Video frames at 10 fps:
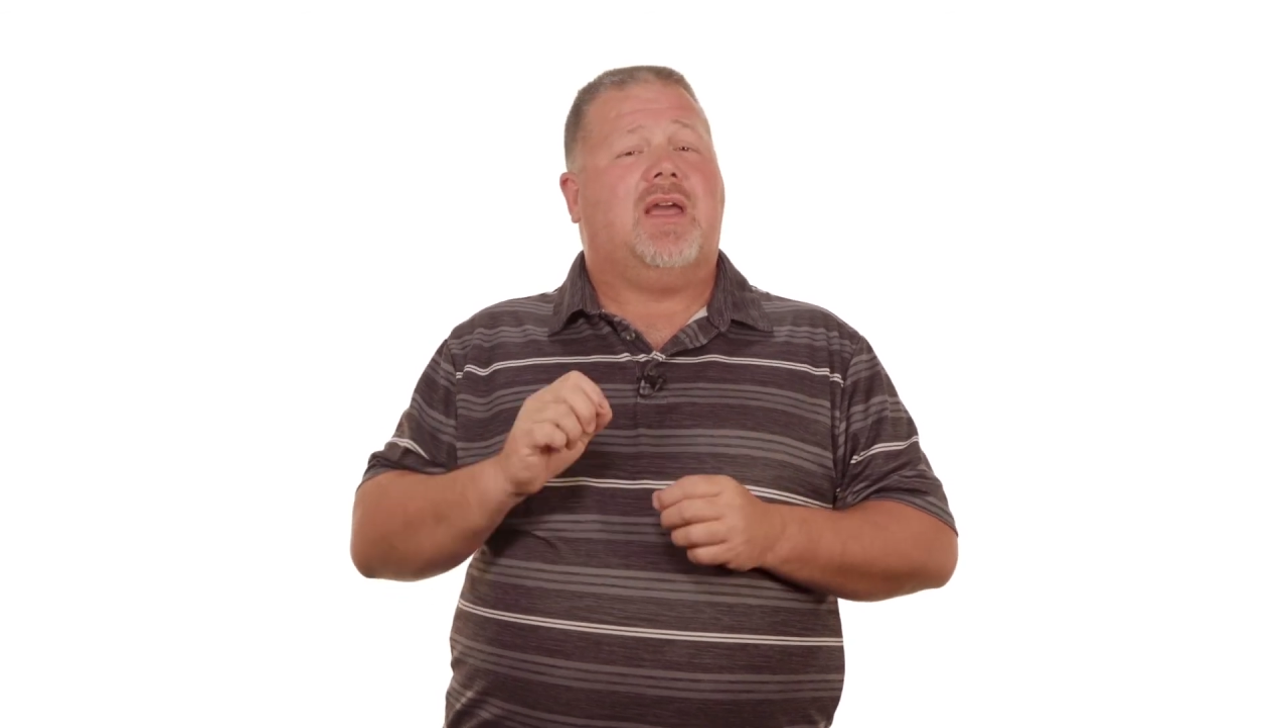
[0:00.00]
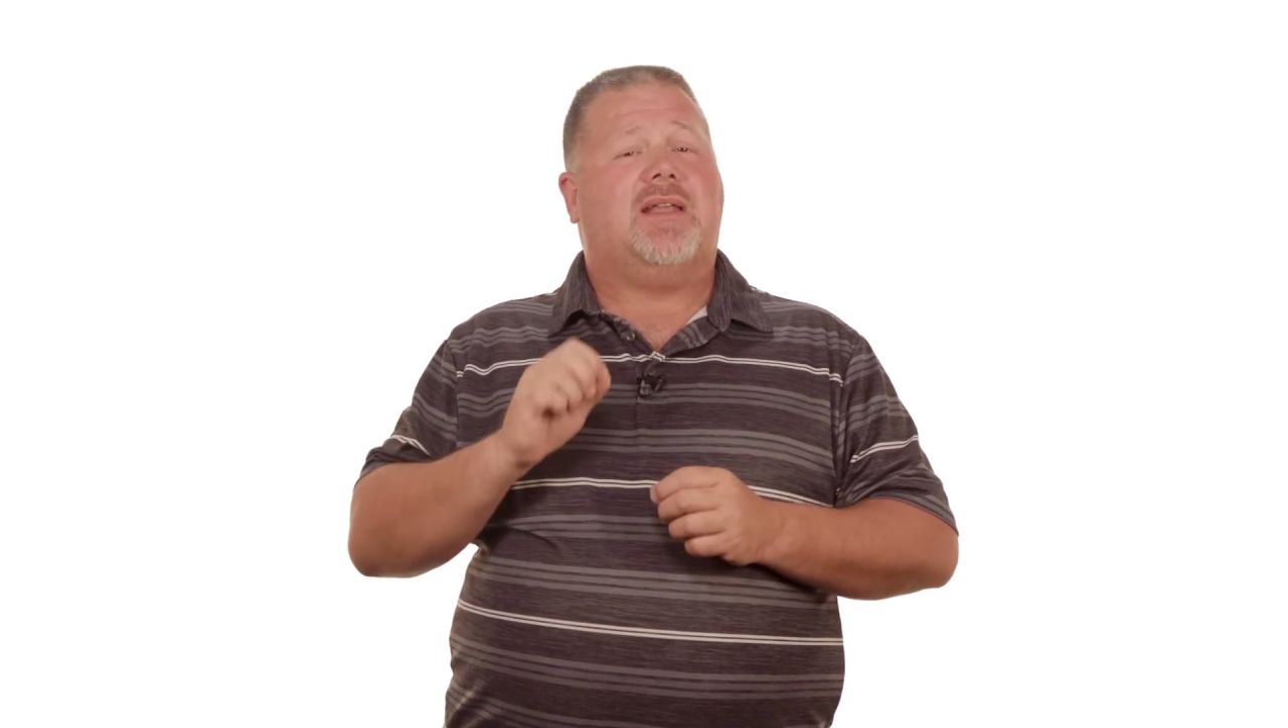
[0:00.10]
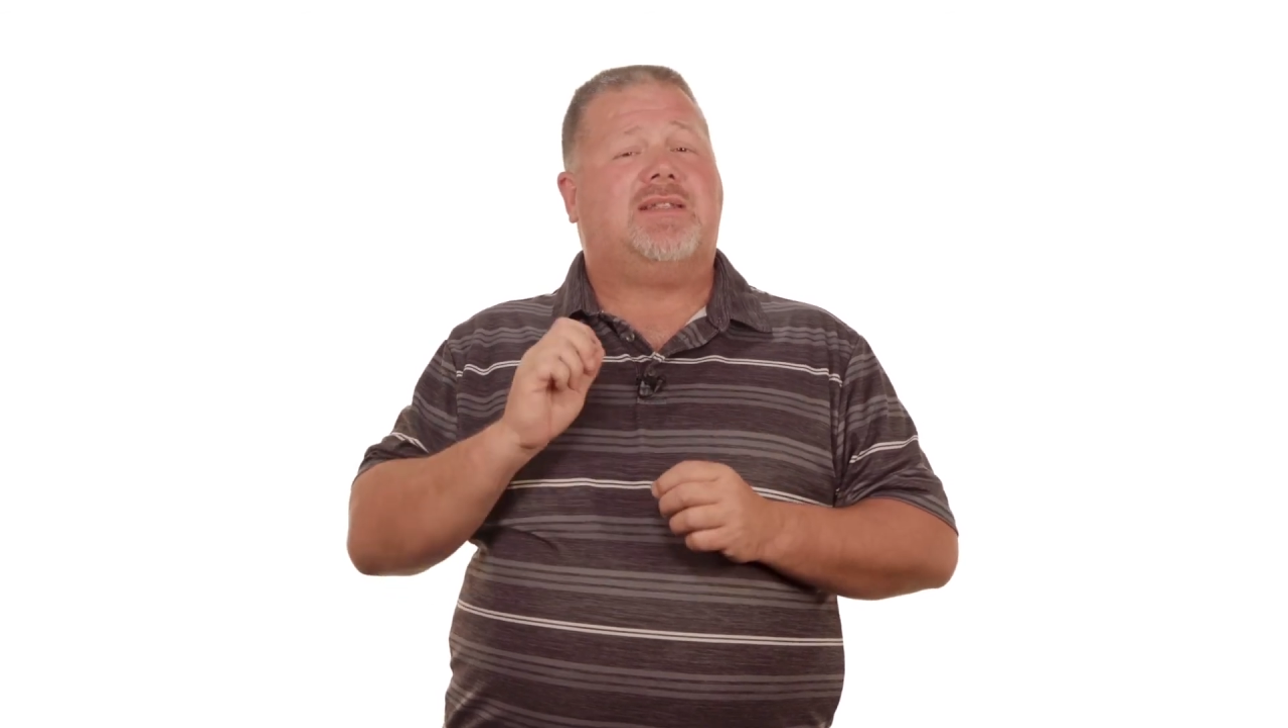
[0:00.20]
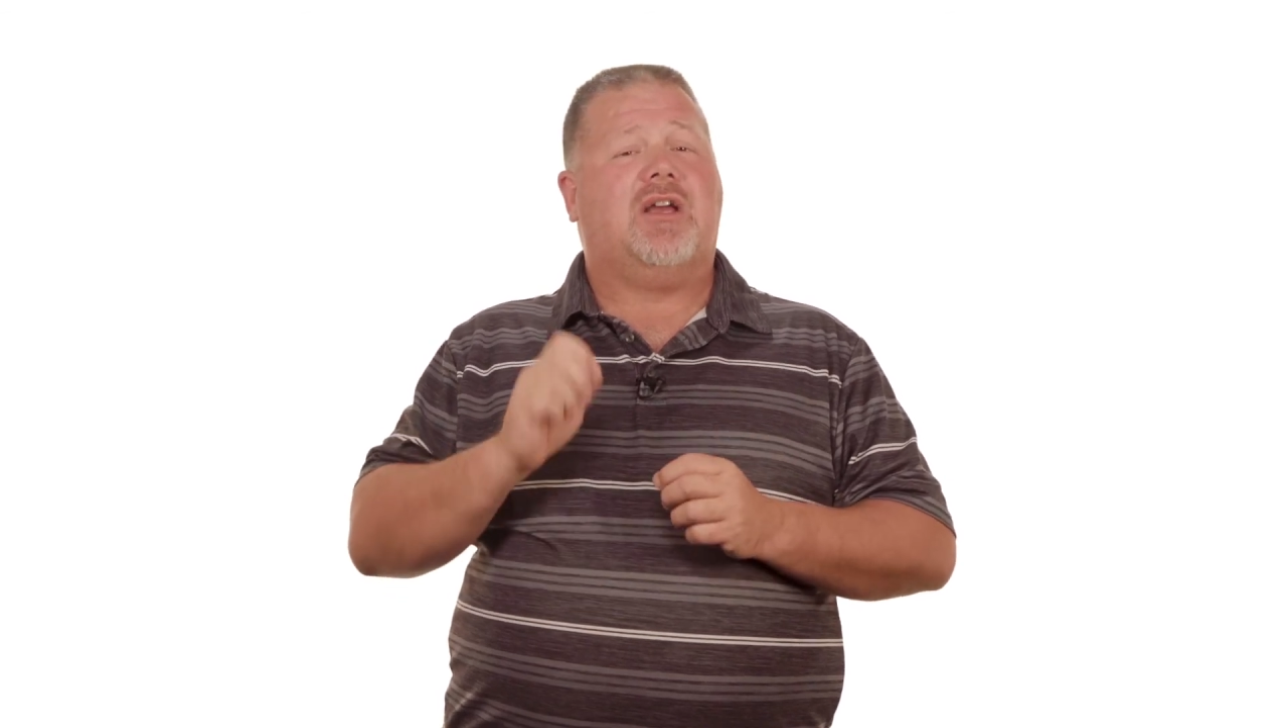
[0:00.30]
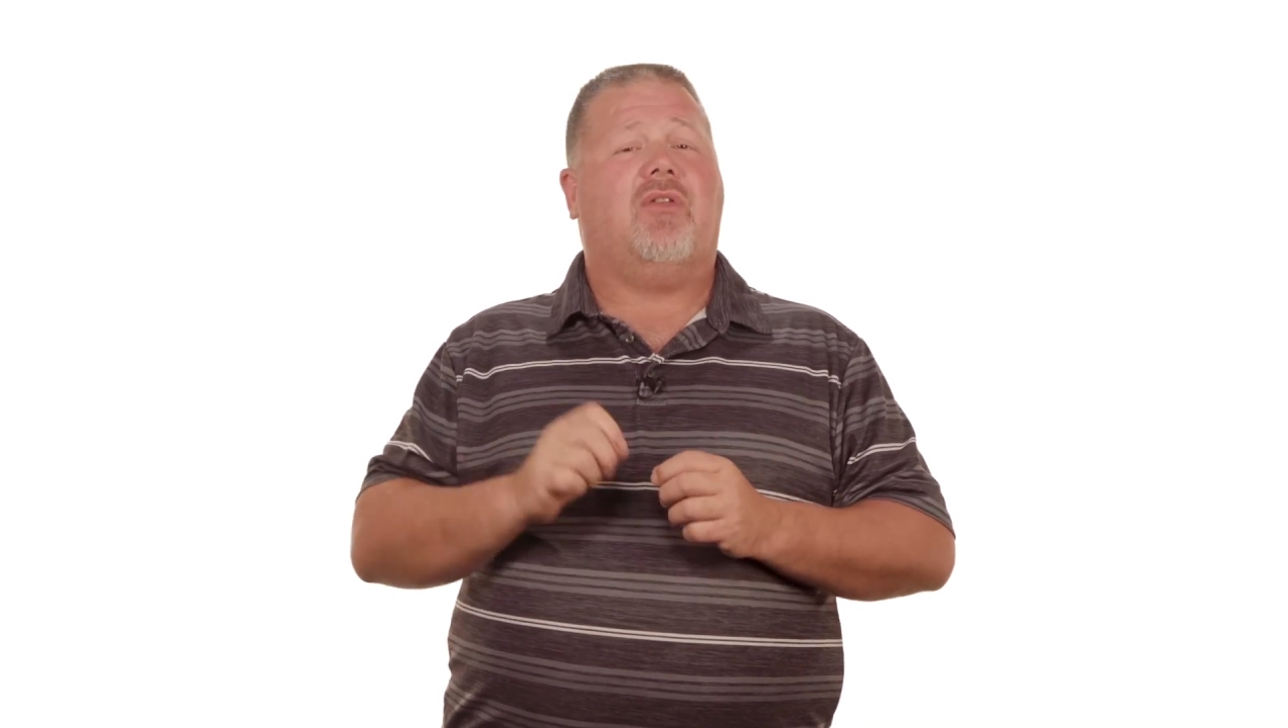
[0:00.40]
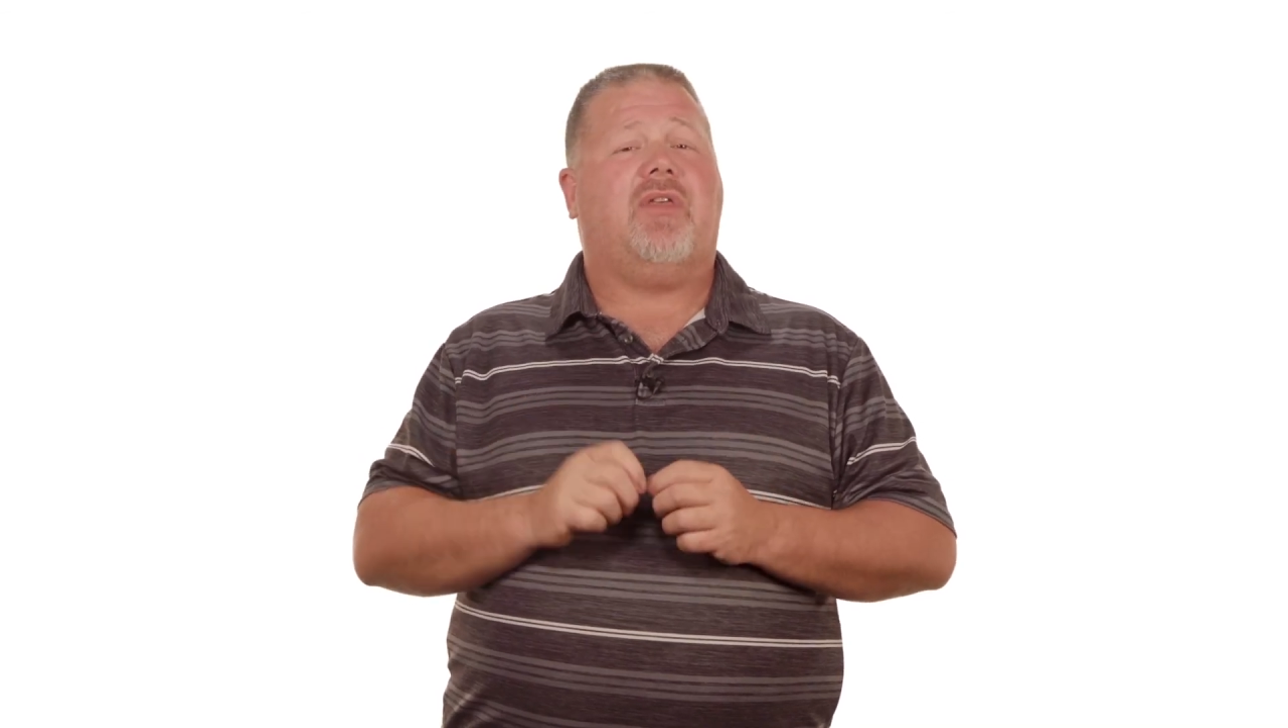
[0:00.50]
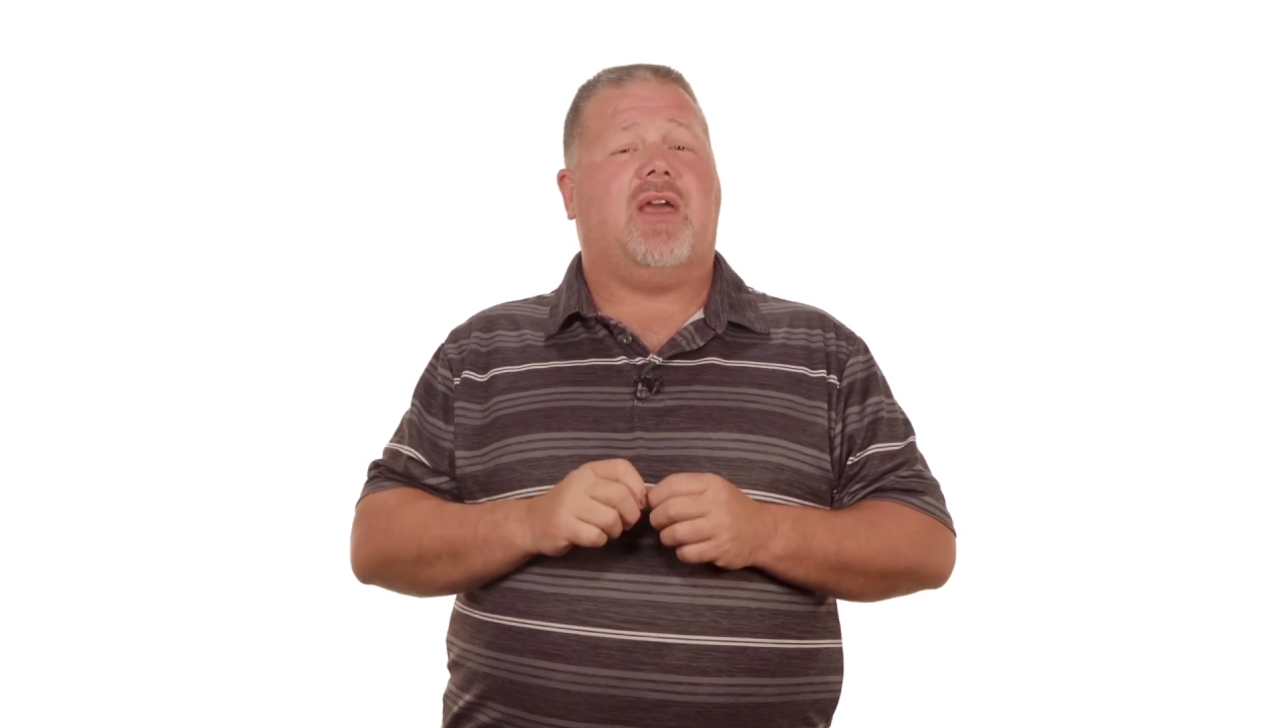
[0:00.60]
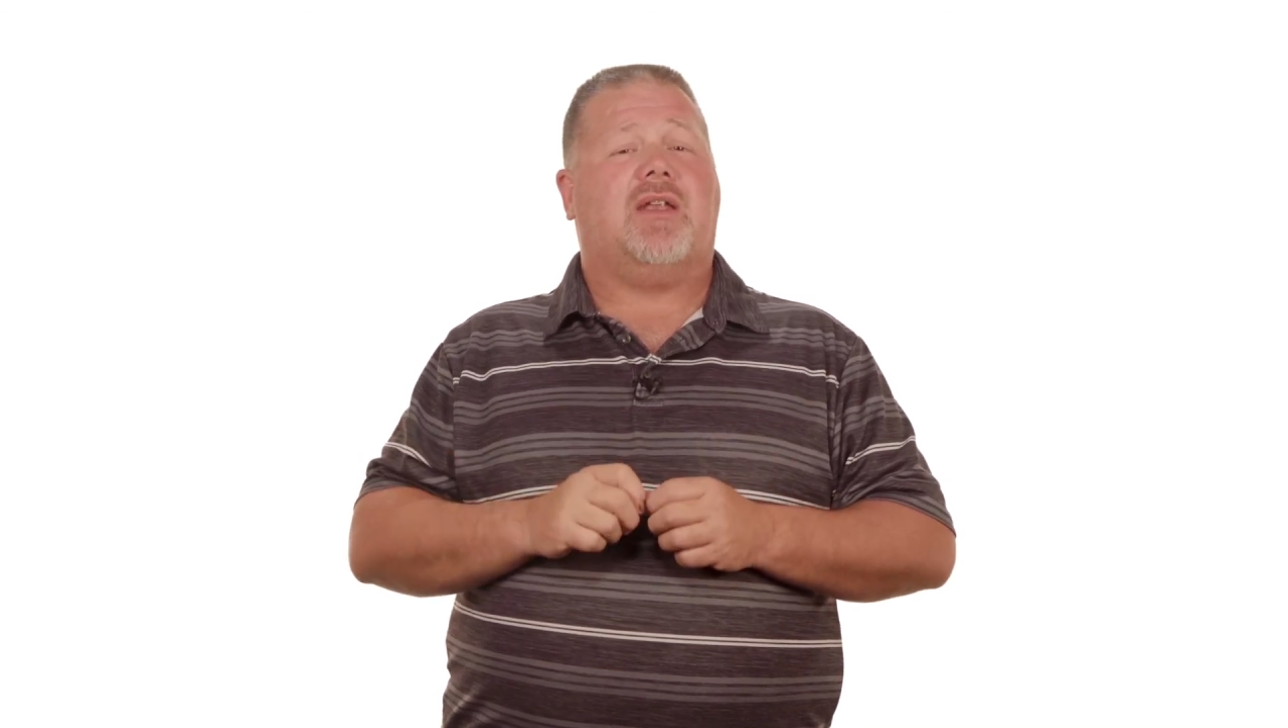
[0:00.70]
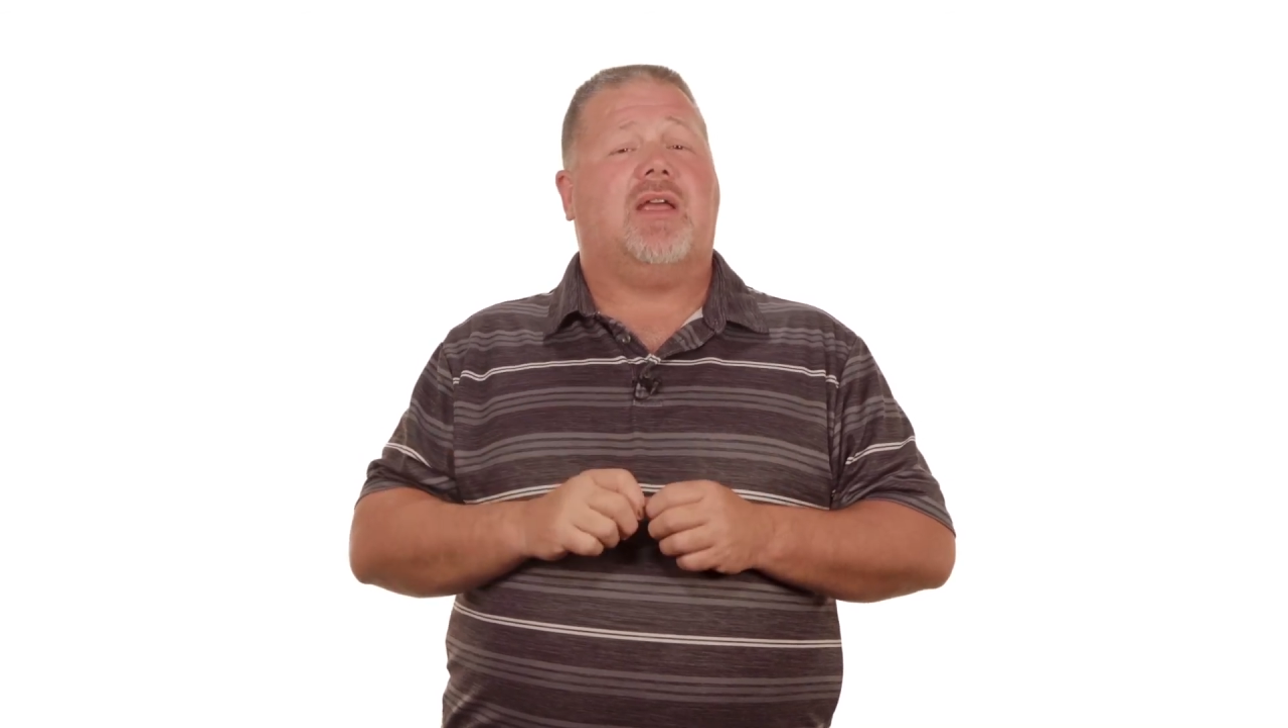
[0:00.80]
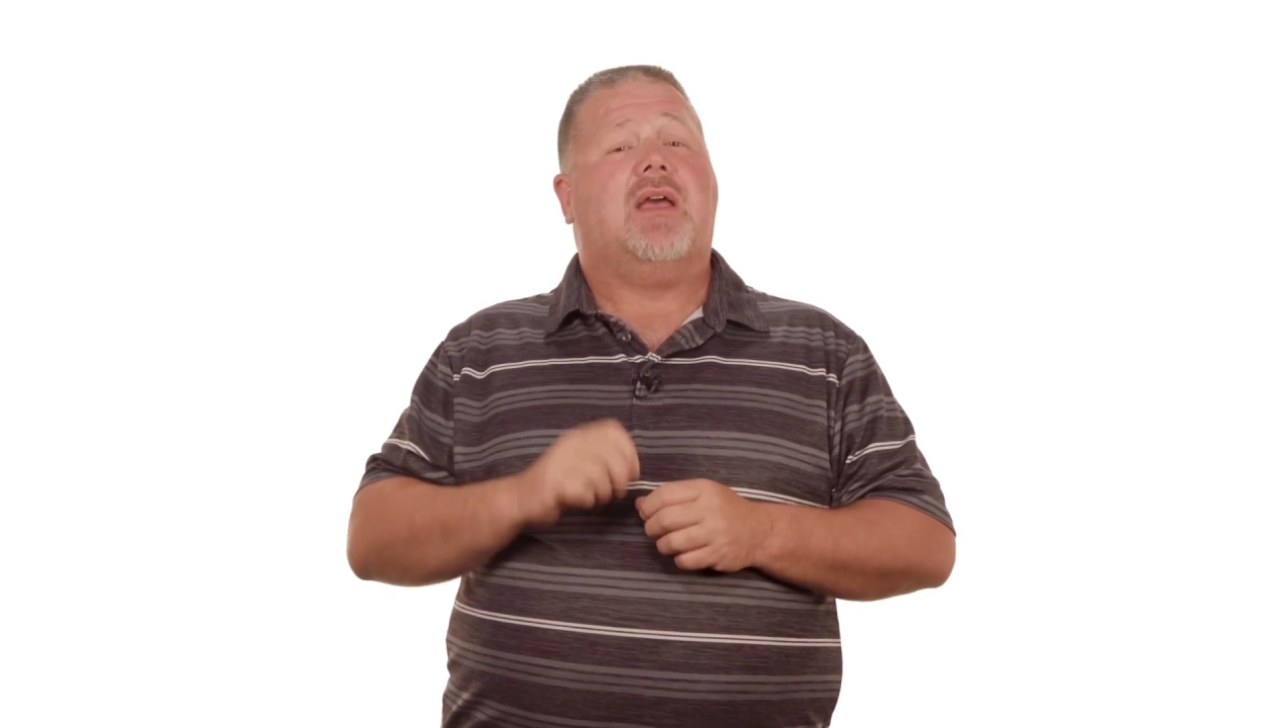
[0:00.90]
Until
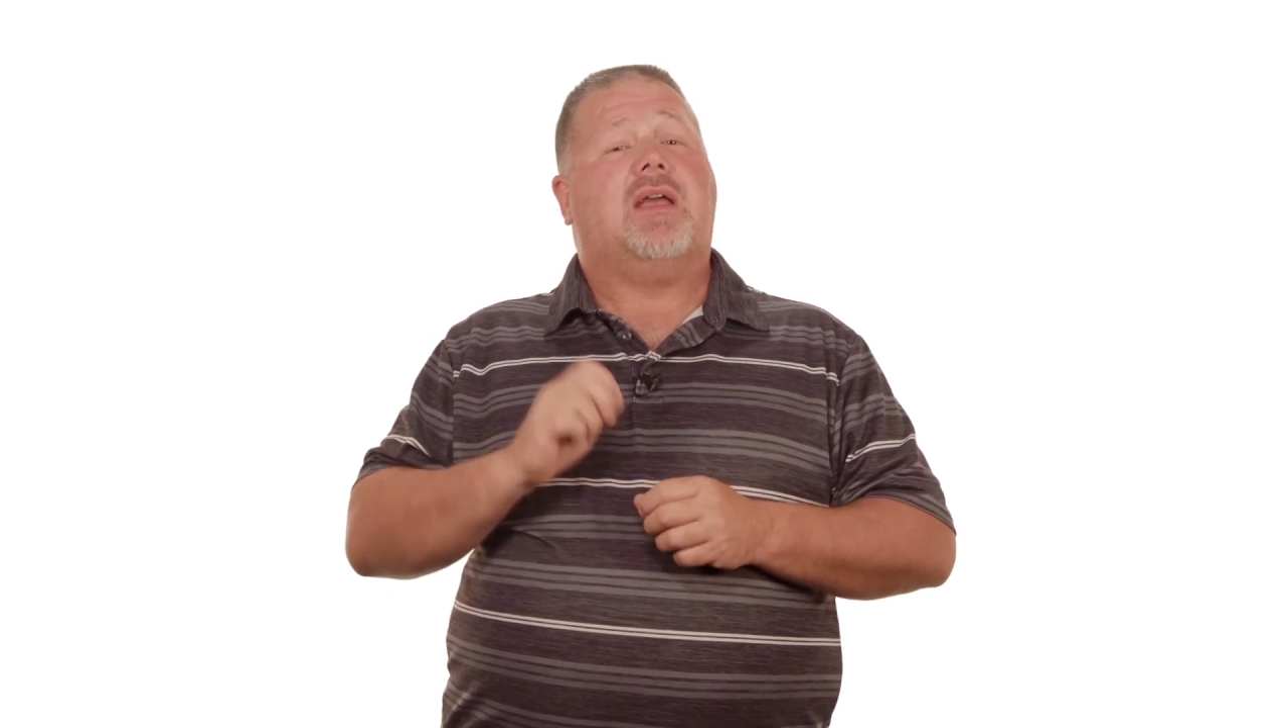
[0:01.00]
then,